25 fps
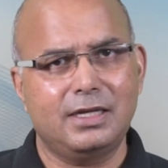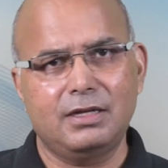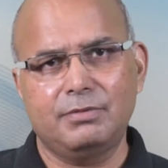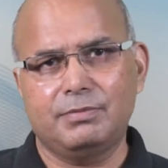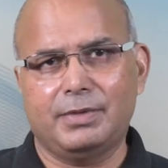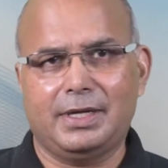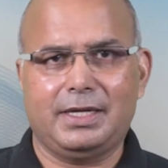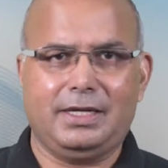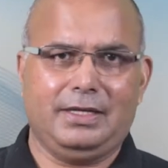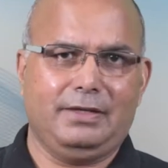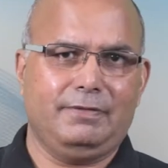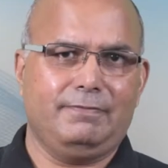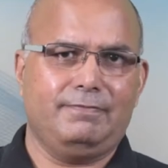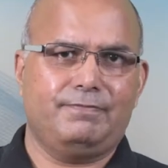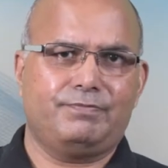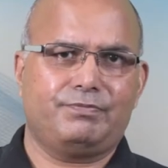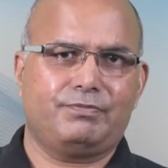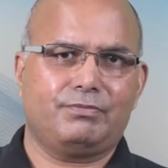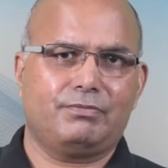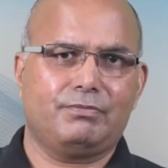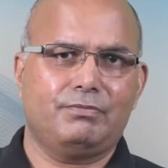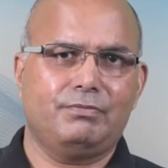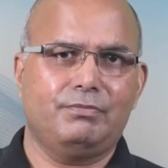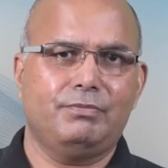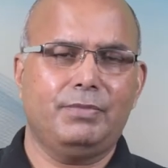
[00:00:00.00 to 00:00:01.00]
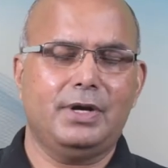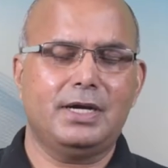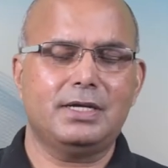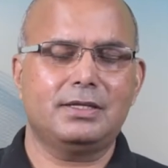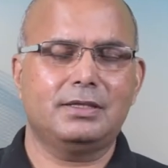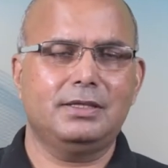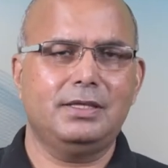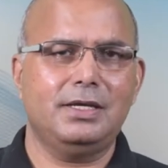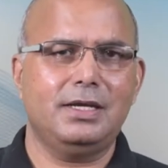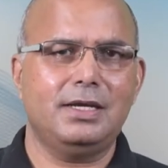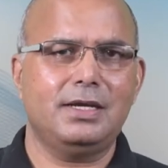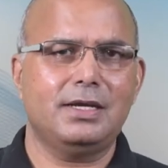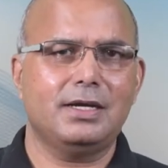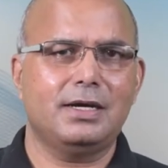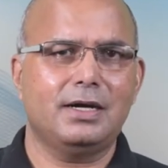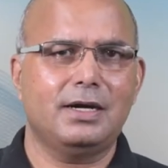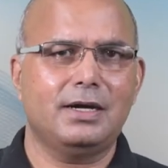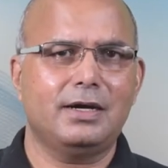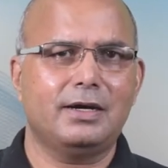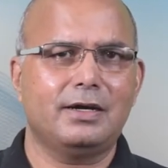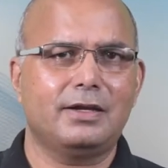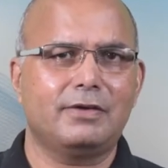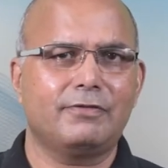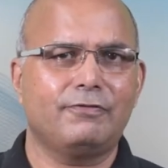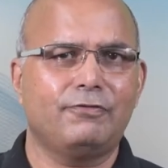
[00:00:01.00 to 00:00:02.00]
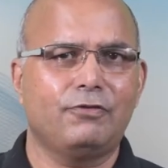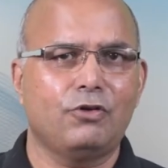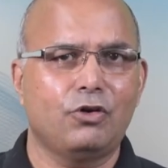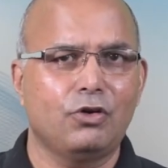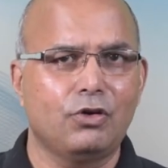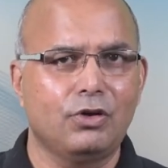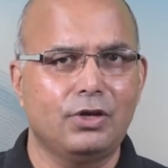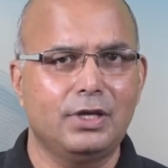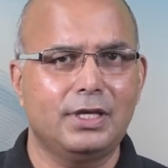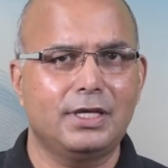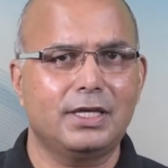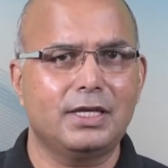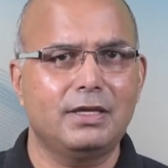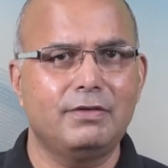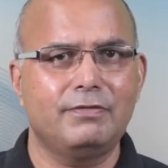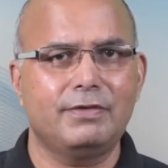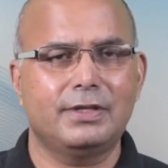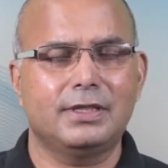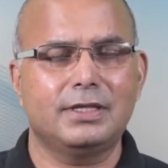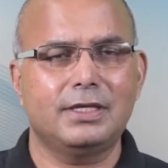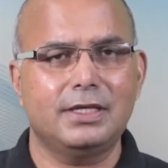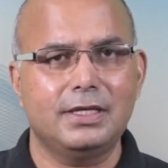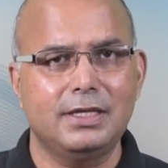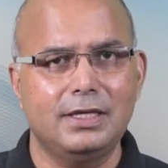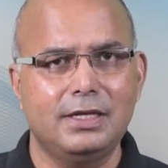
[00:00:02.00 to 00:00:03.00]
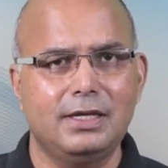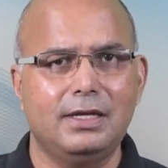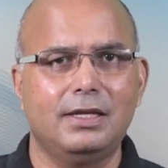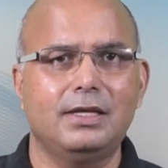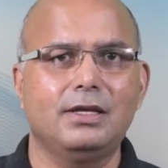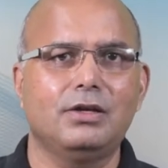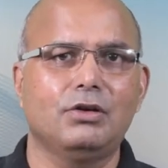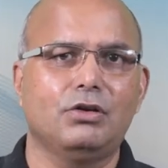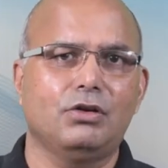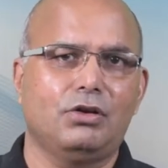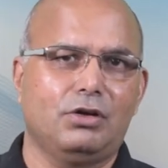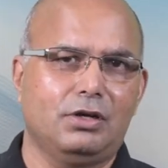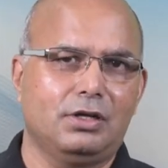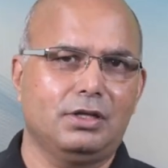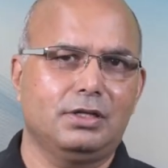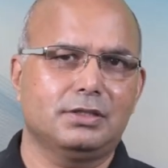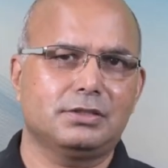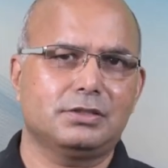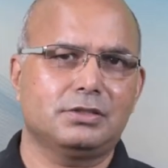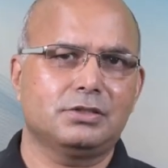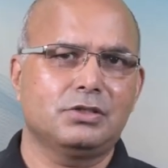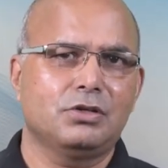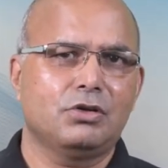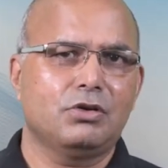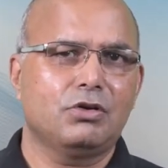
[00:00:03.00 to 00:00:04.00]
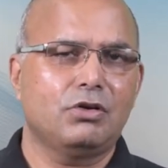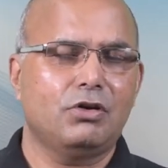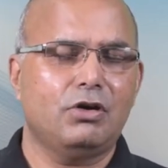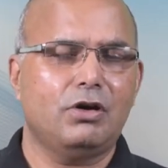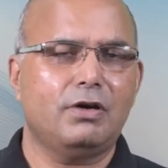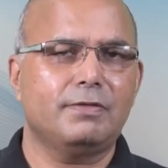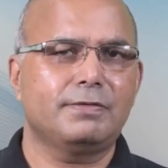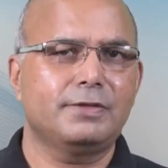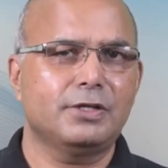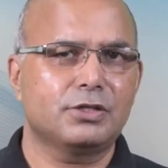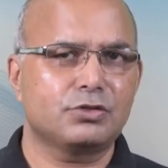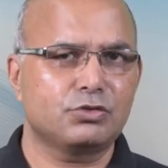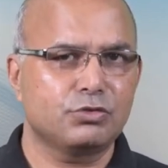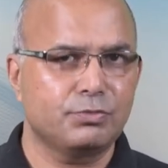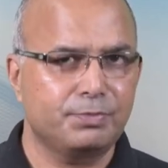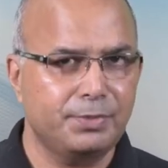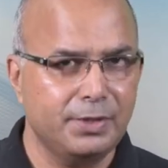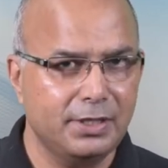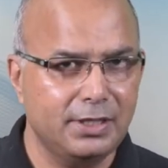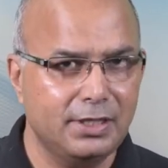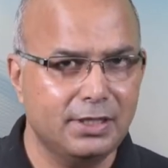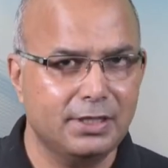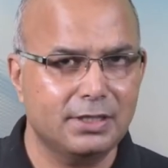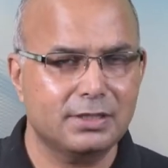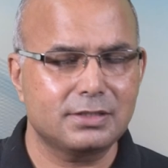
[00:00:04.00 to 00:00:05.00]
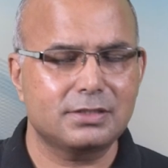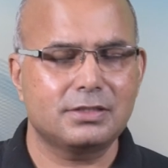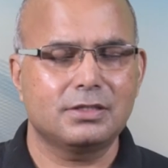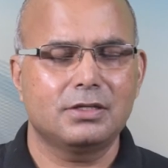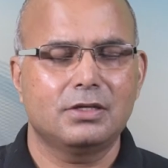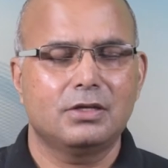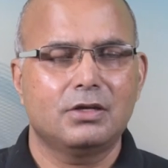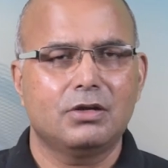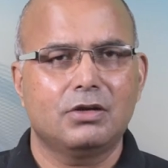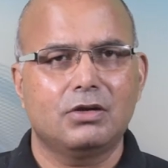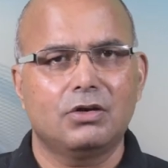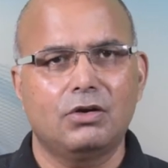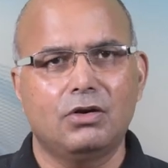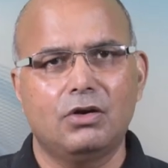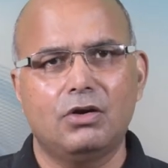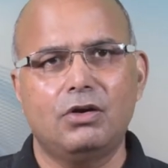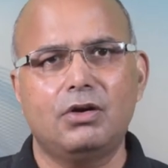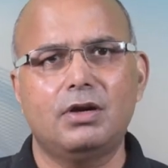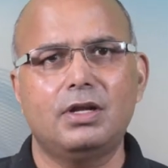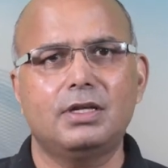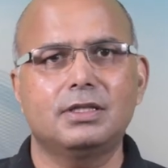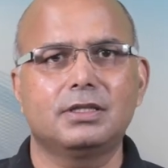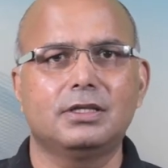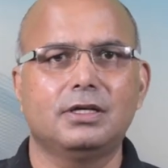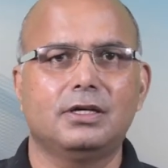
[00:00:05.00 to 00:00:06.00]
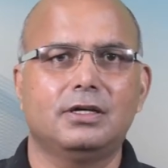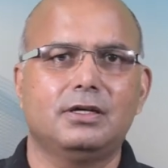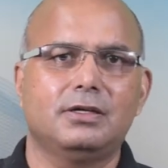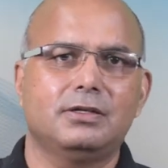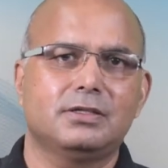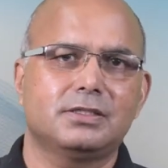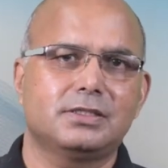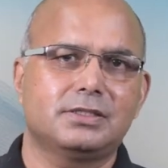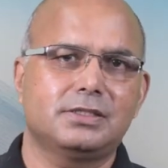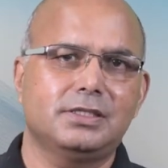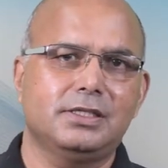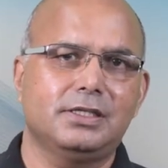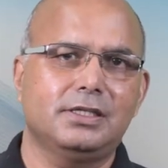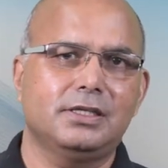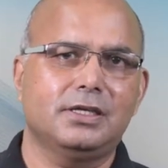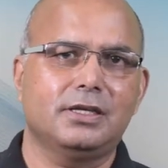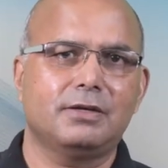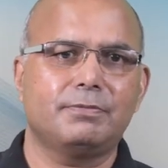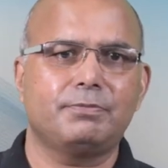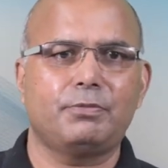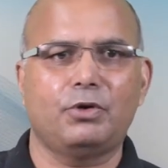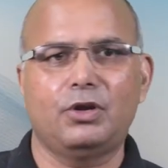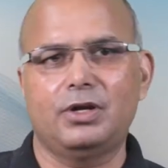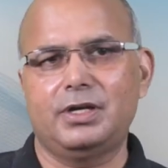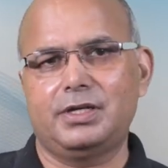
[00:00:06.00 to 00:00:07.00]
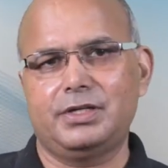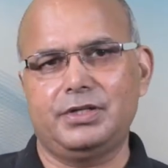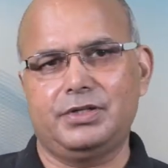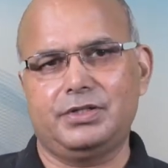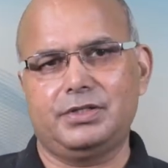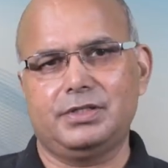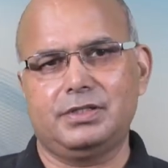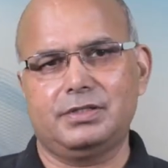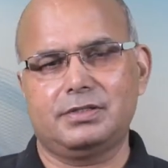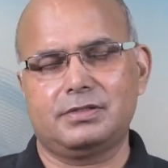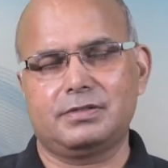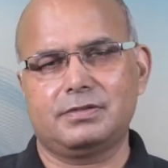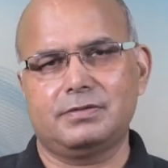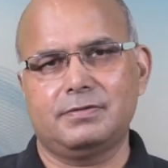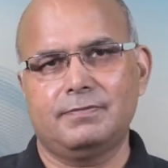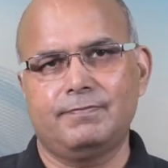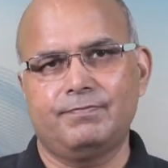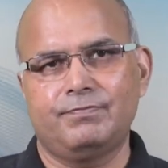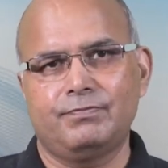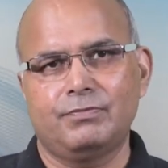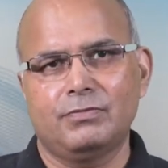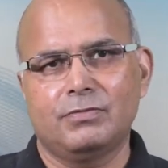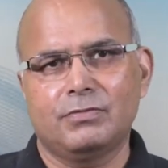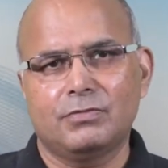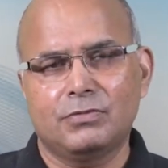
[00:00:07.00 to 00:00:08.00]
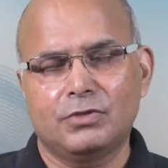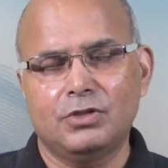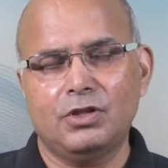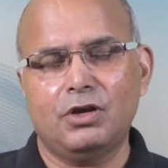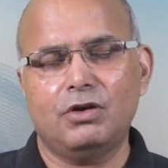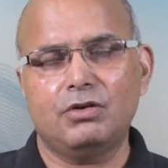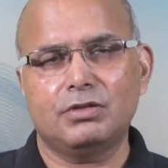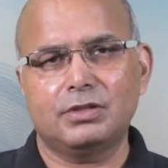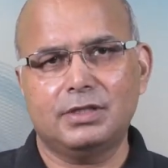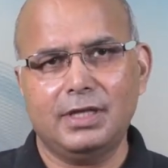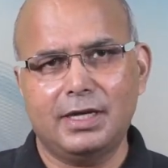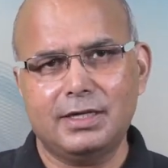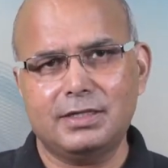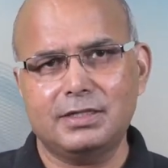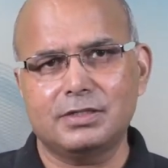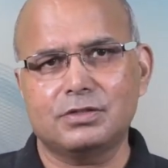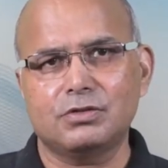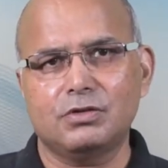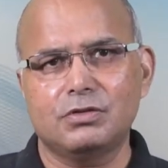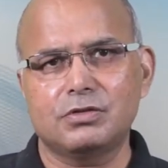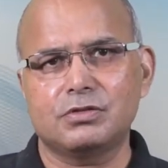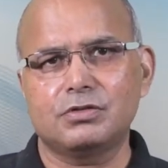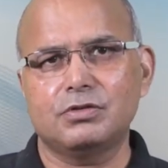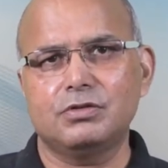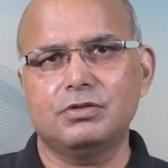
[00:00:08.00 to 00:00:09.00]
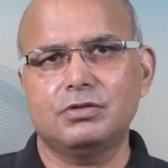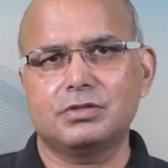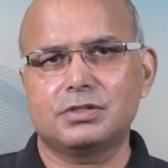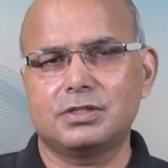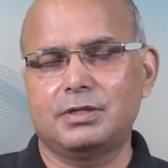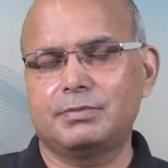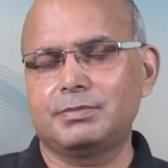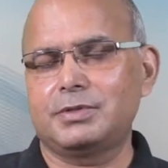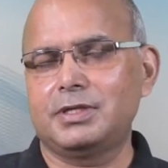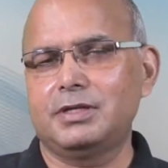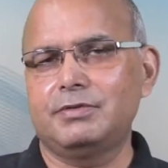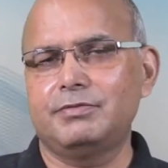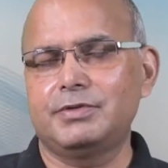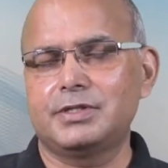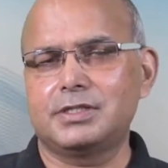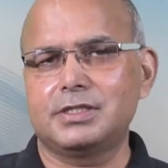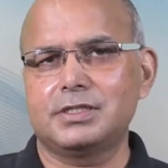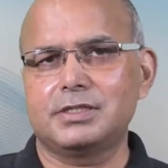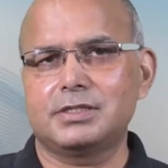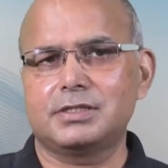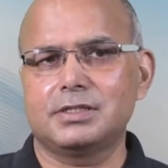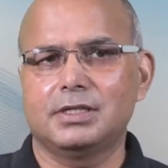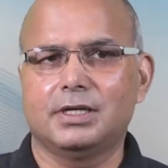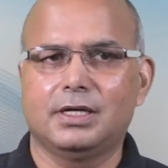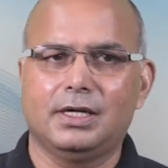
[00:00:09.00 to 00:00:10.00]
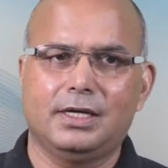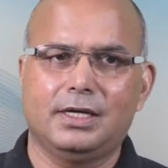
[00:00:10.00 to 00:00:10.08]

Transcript: any money, but they are following even the illegal orders of their superiors or the senior politicians. Now, that is also something which is